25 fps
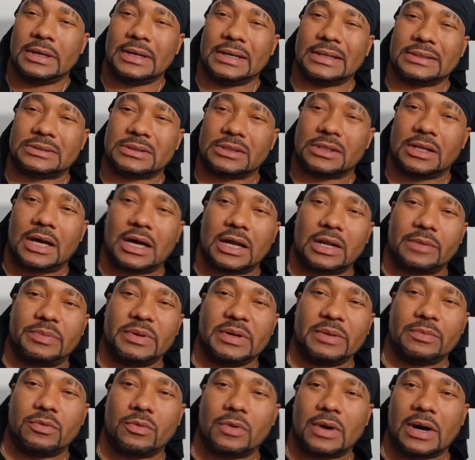It's a lot of
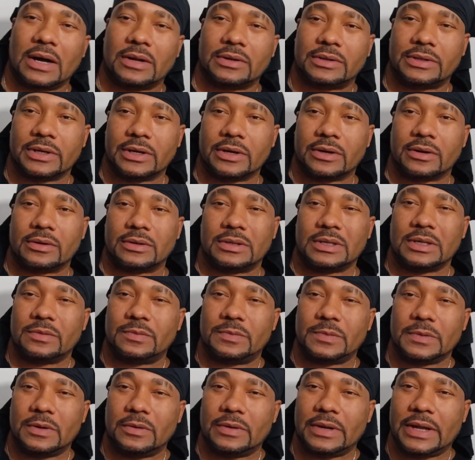people out there that
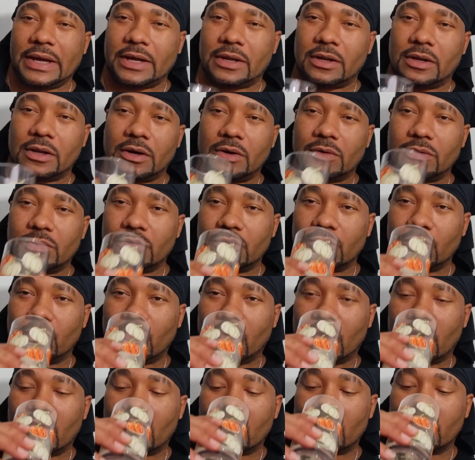feel they're alone in the
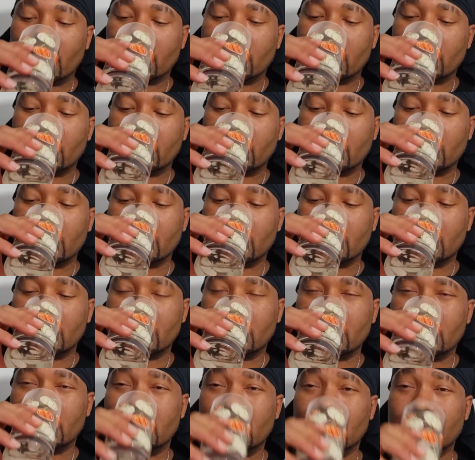world.
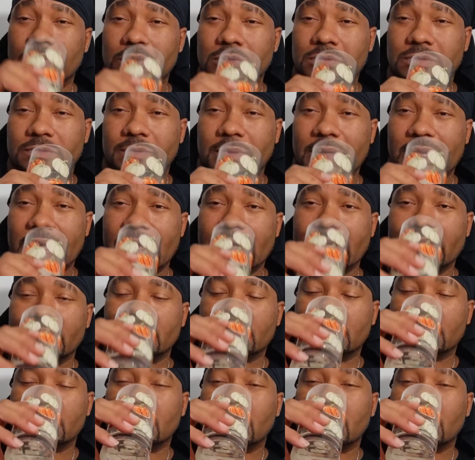Newsflash.